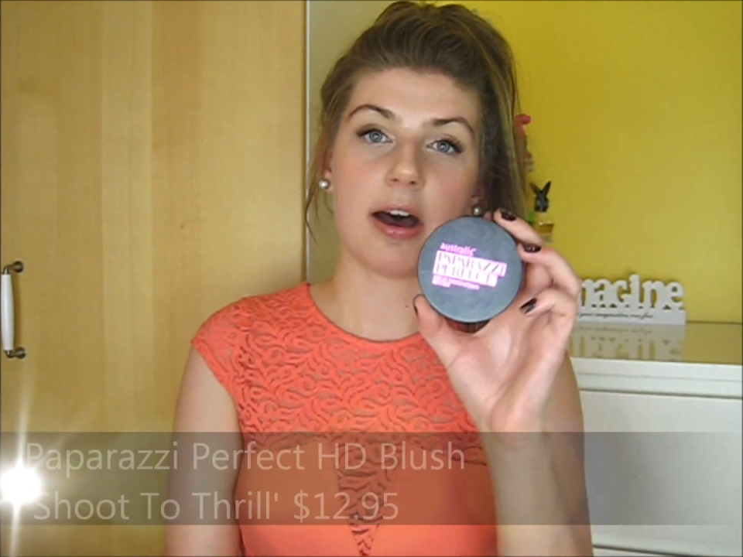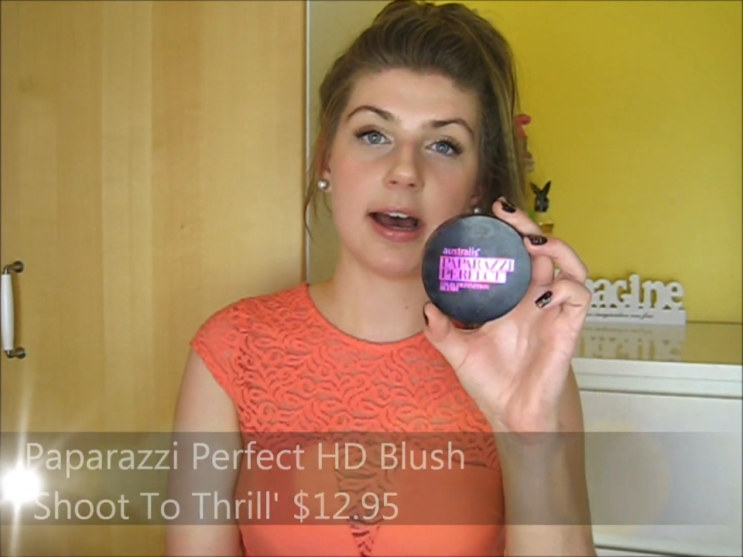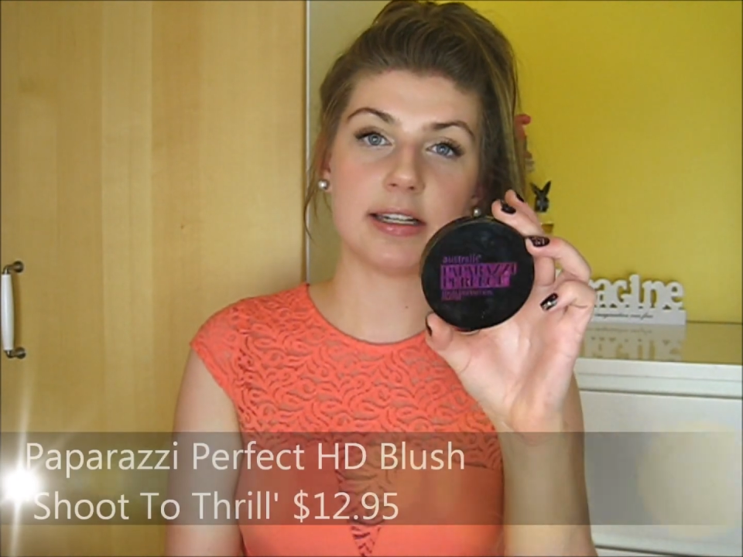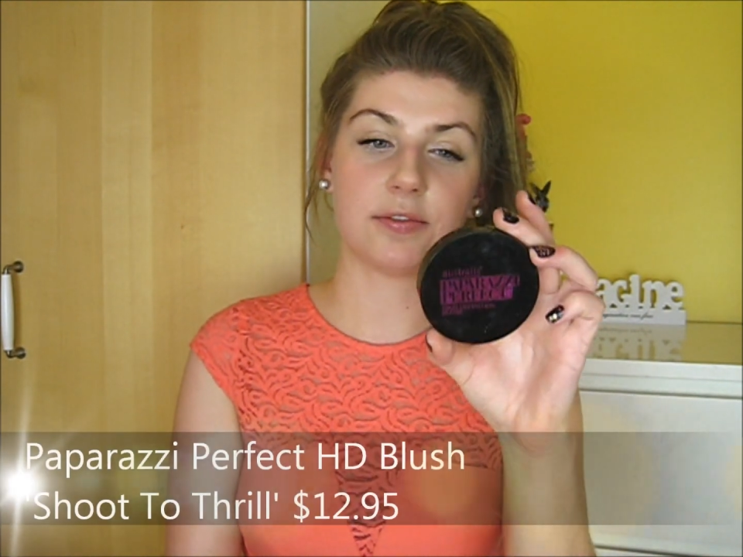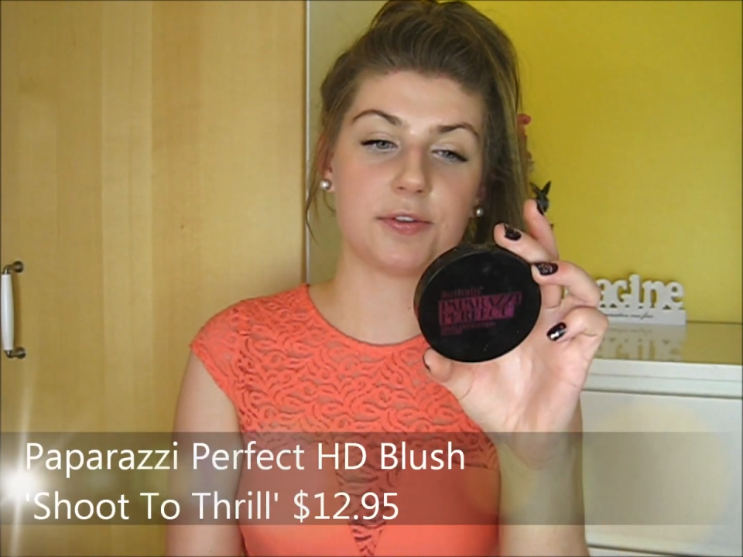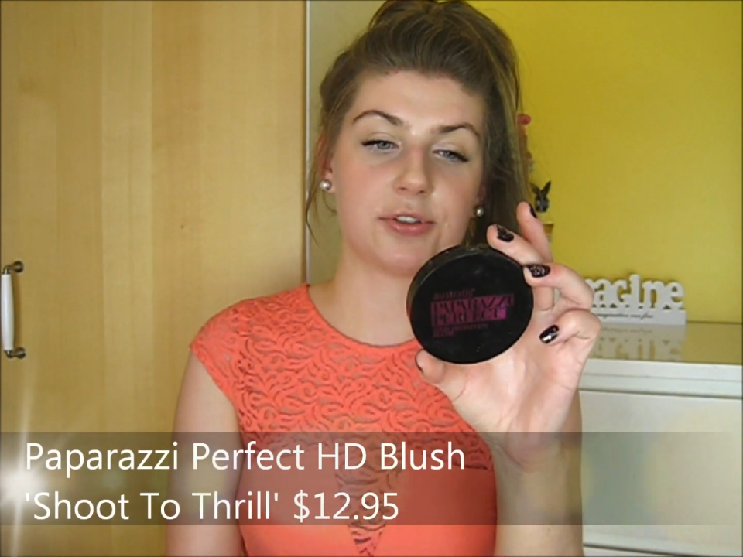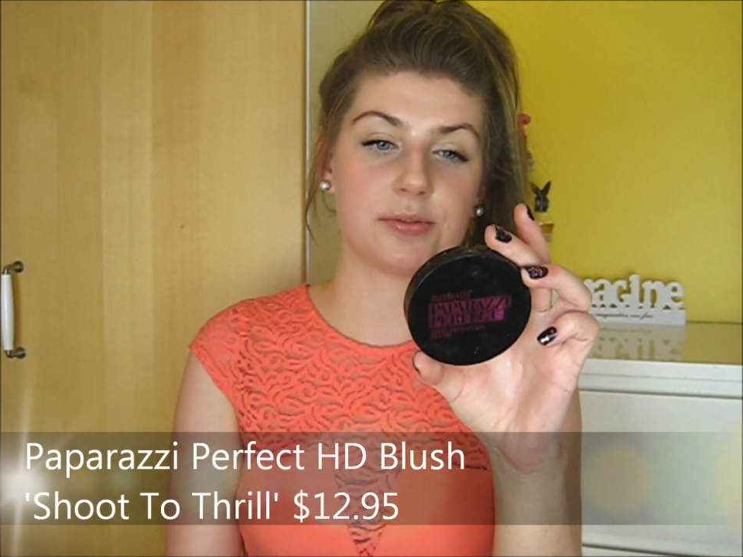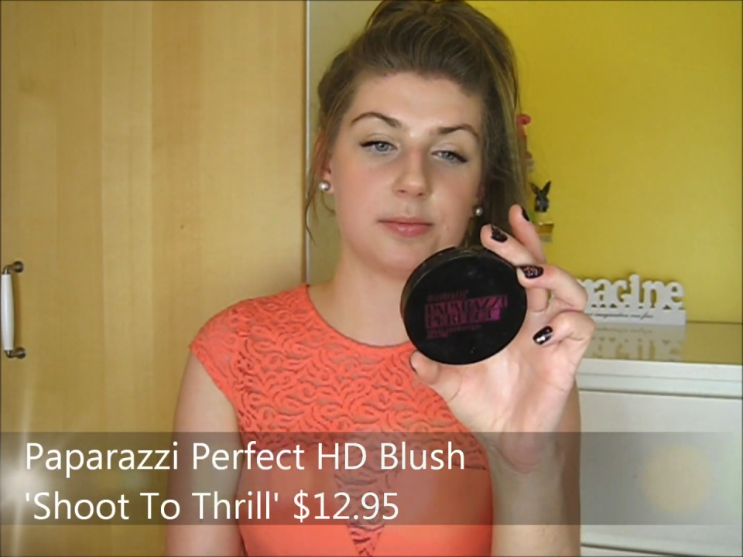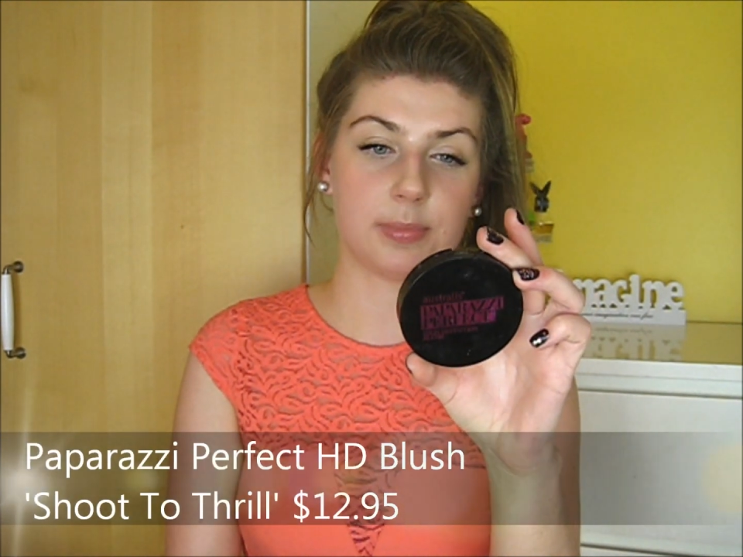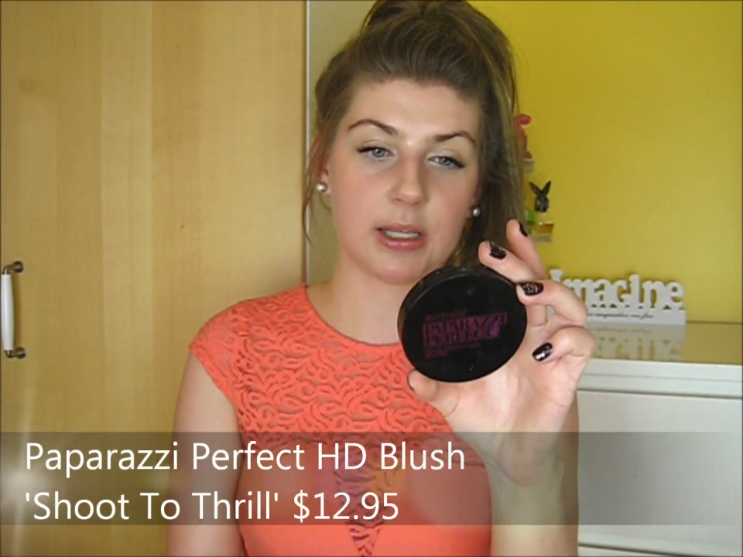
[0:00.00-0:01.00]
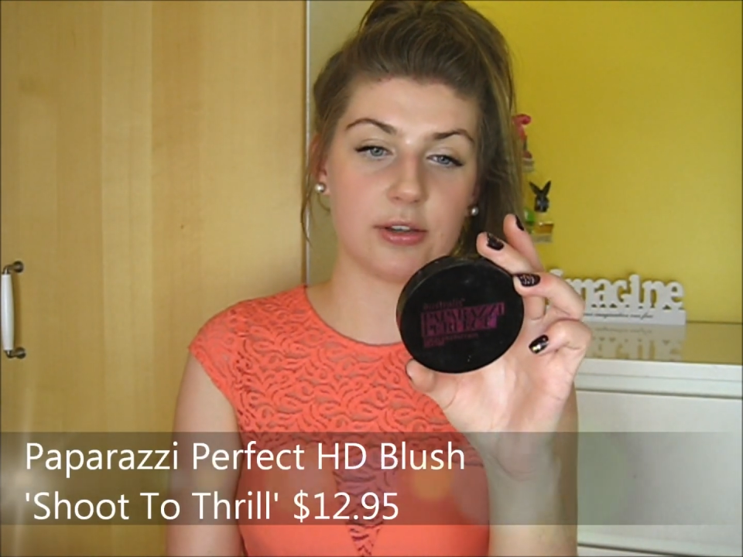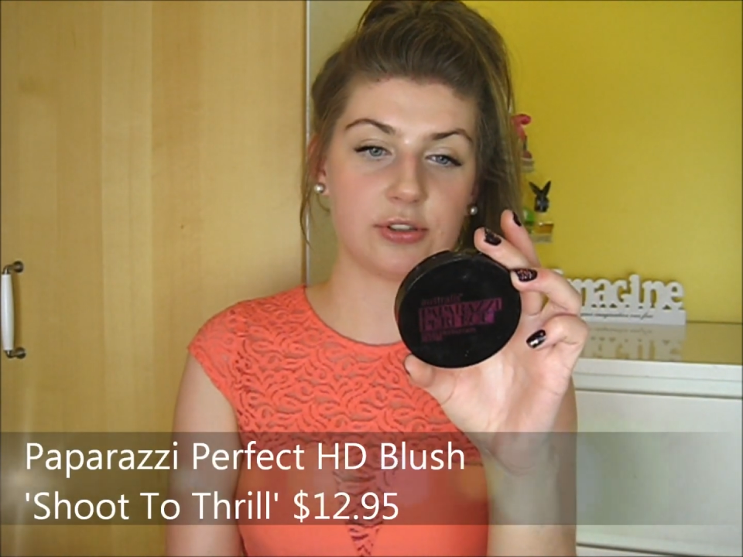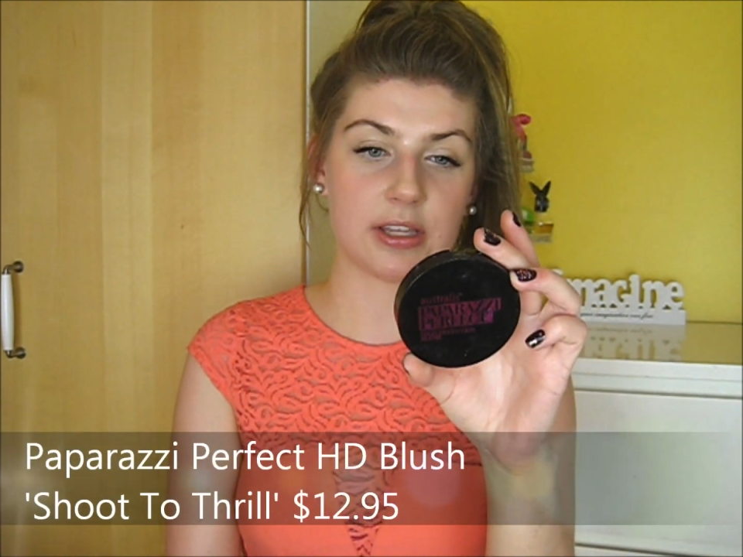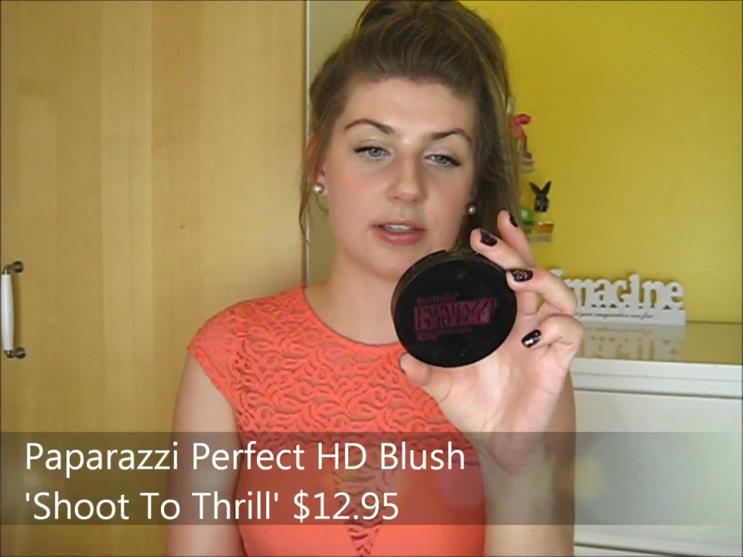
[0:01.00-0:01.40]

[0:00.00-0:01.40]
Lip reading: High Definition Blush,